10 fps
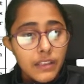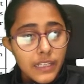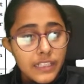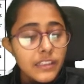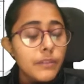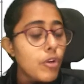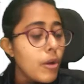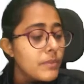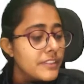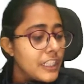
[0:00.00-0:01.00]
In the
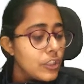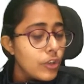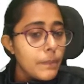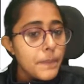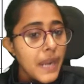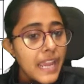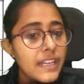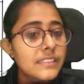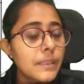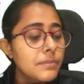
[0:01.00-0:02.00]
promissory note, prior
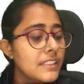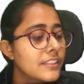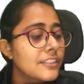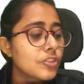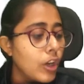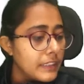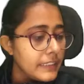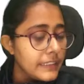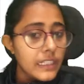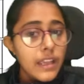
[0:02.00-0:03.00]
acceptance is not needed,